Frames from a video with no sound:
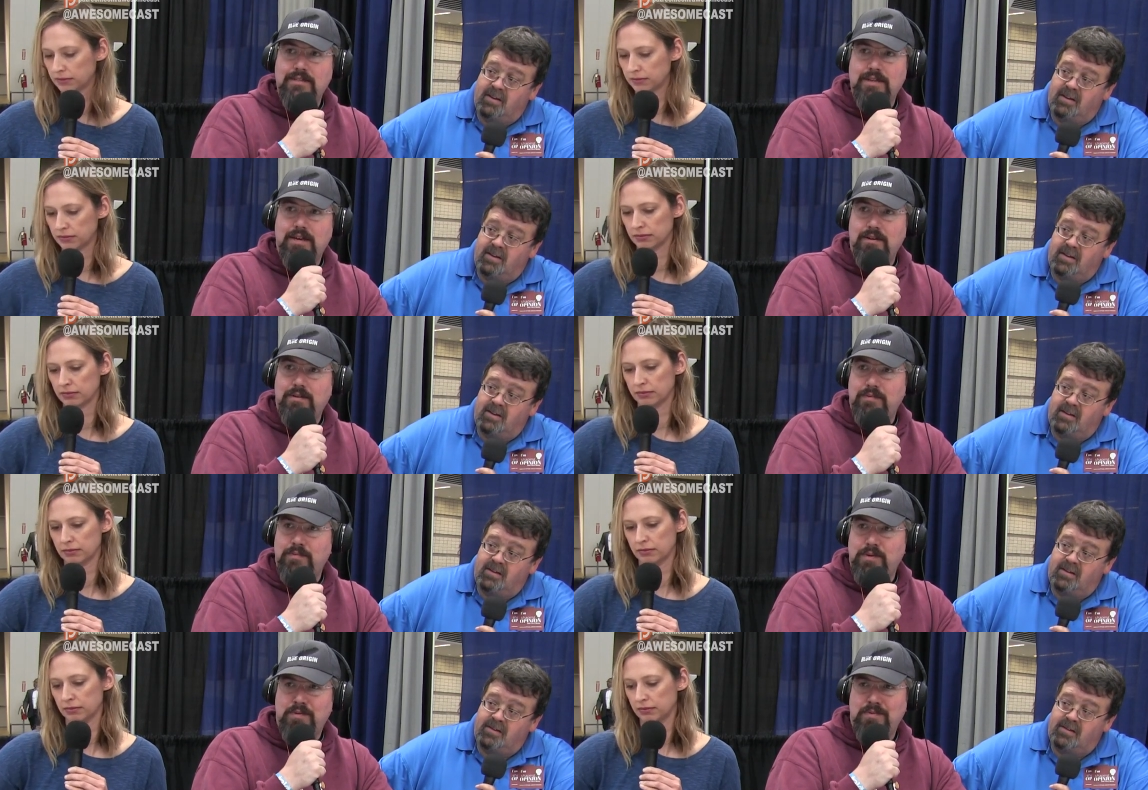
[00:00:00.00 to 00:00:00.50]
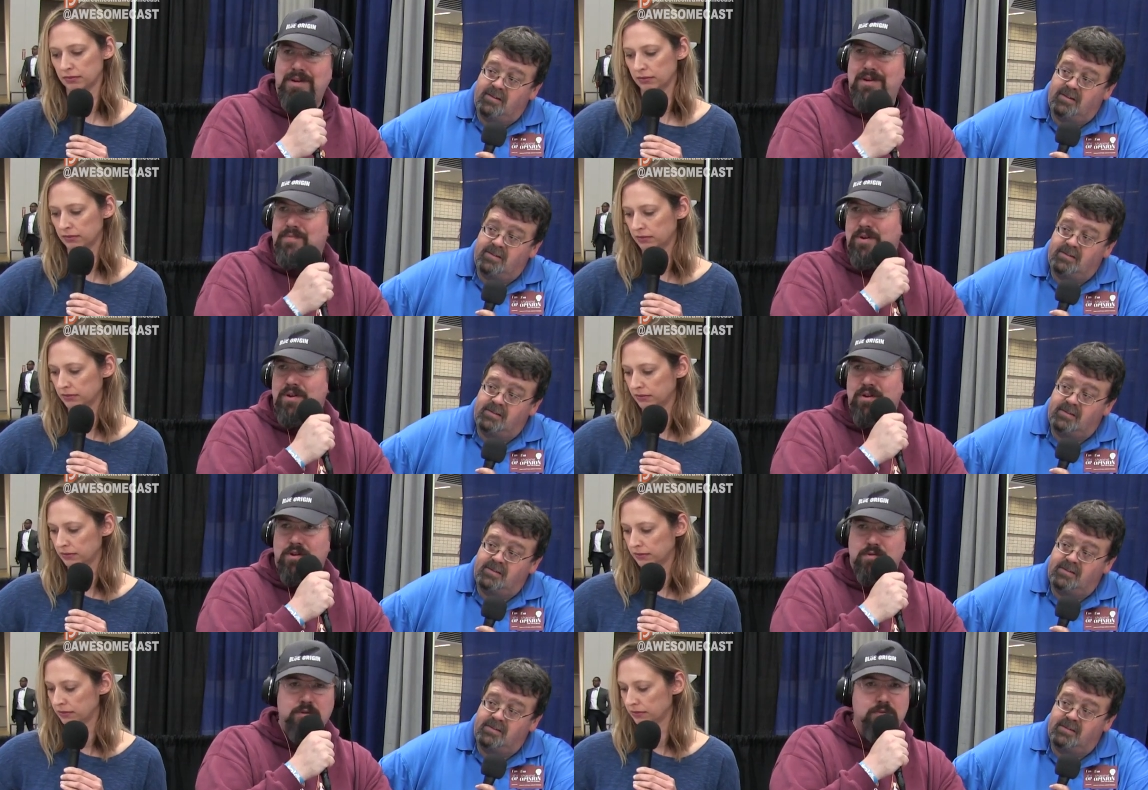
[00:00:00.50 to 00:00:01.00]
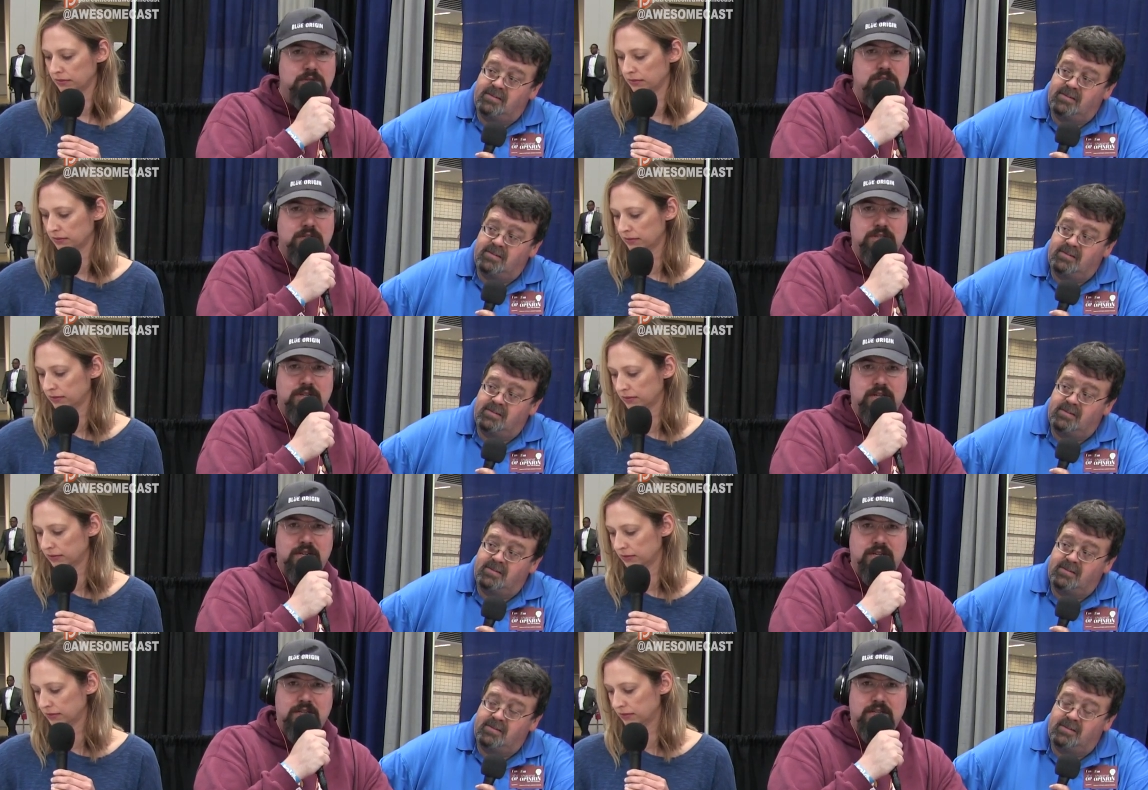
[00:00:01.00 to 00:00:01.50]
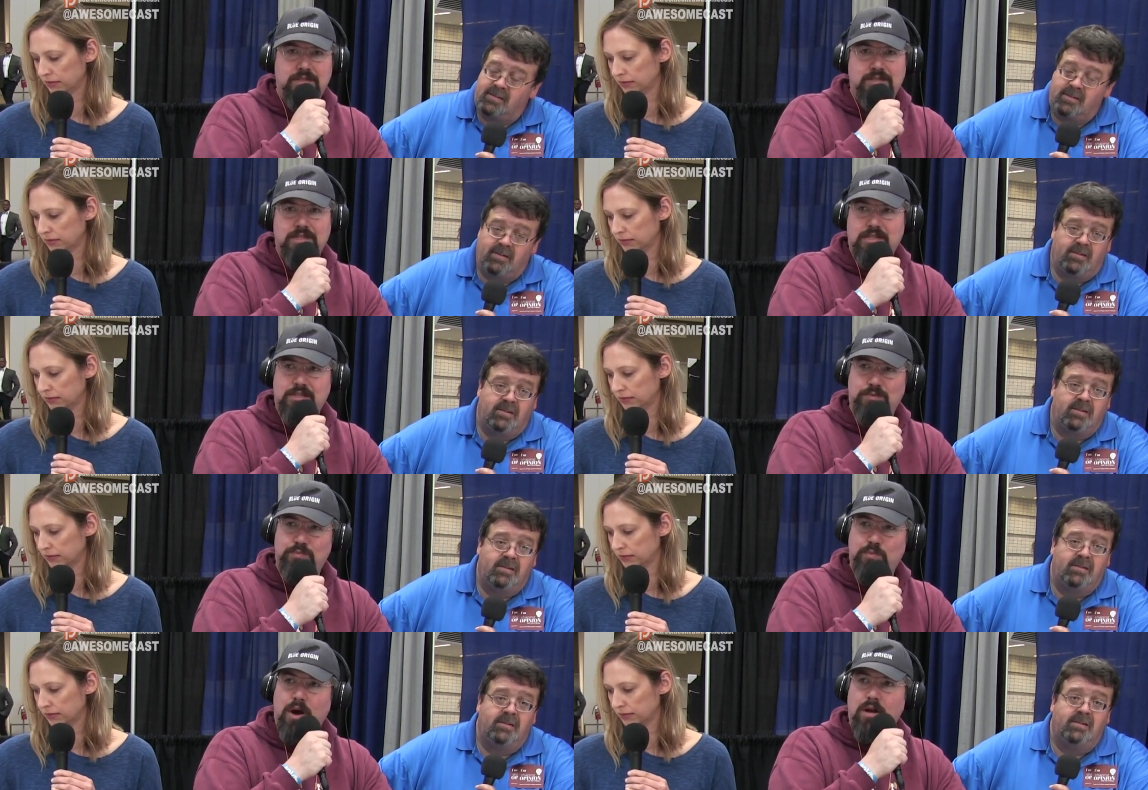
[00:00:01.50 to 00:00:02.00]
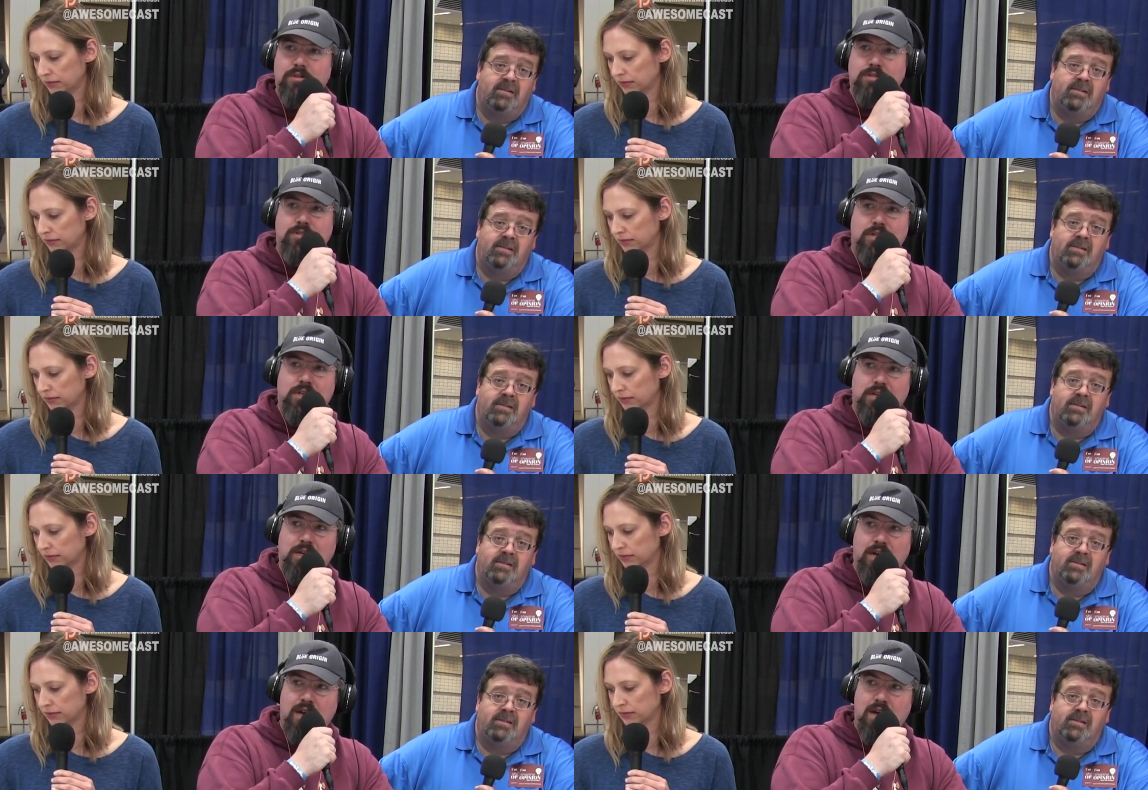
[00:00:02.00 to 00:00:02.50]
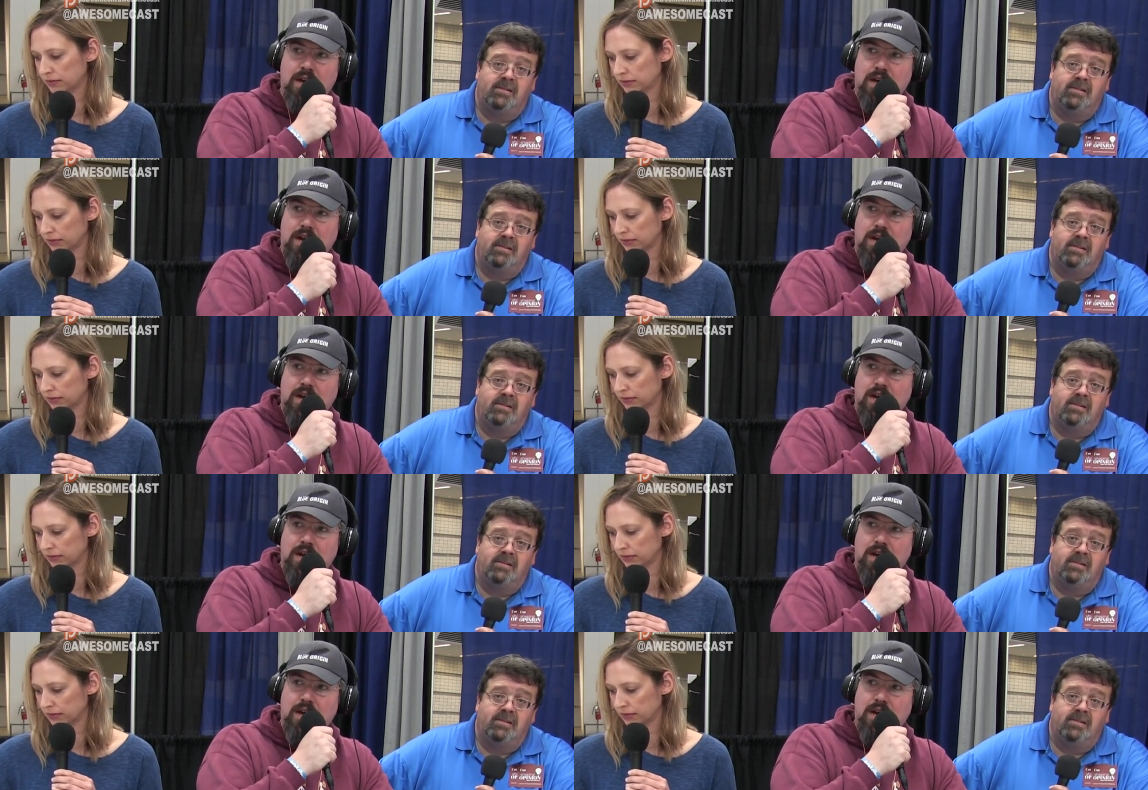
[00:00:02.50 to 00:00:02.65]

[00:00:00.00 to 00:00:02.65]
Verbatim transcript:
Speaker 1: well, one of the groups she's in is, is sponsoring